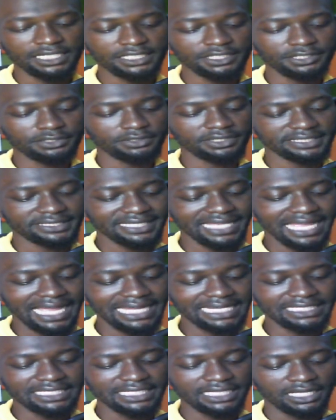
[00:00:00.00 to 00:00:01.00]
to
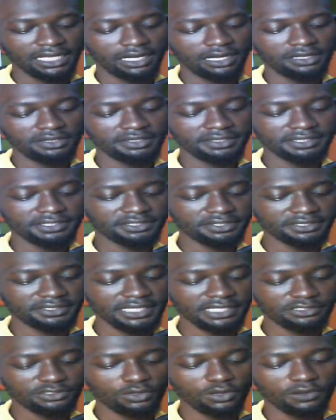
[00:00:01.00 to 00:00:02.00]
decide on the
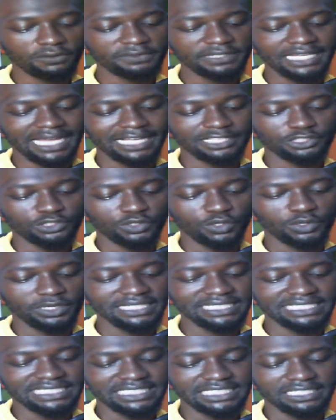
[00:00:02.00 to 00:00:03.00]
successor of the
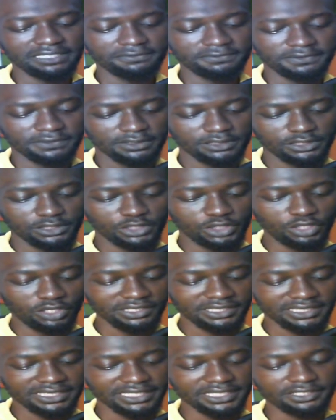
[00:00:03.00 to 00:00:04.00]
outgoing Chief
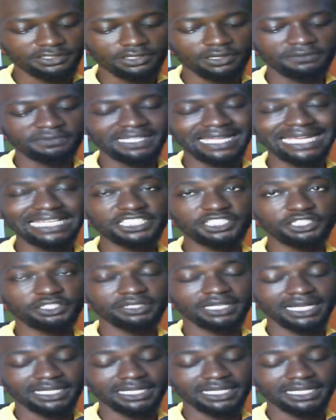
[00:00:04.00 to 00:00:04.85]
Justice of Nigeria,